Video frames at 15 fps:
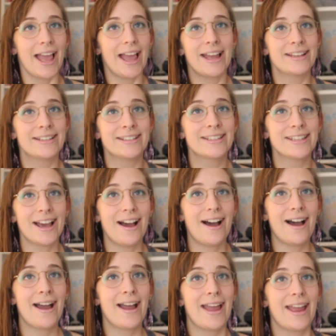And
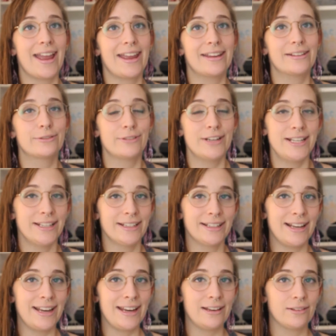I
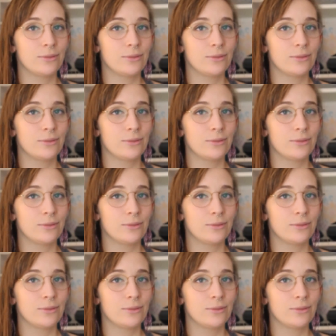recently,